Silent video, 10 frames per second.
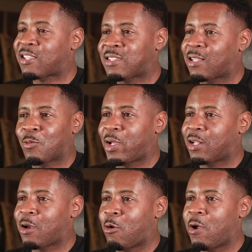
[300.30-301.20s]
That's not the way
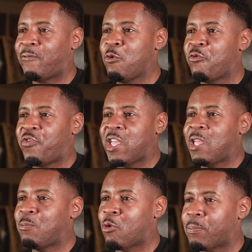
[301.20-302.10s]
to go. If you
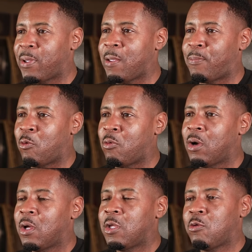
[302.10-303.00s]
feed more people,
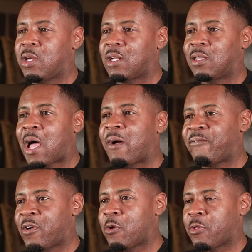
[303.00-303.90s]
you get a
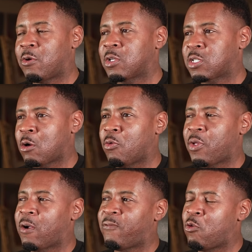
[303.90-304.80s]
lot further. So
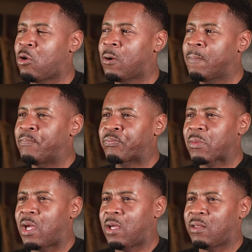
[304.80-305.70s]
therefore,
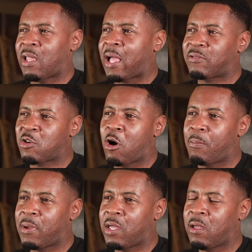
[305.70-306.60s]
that
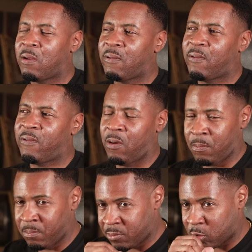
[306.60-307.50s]
taught me,
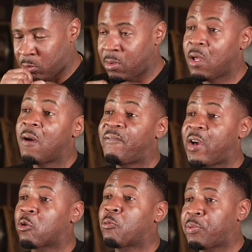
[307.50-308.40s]

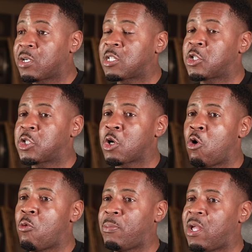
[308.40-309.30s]
federal prison
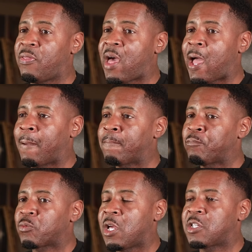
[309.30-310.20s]
showed me that
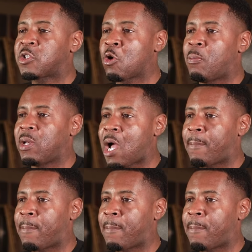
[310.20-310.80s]
it's so many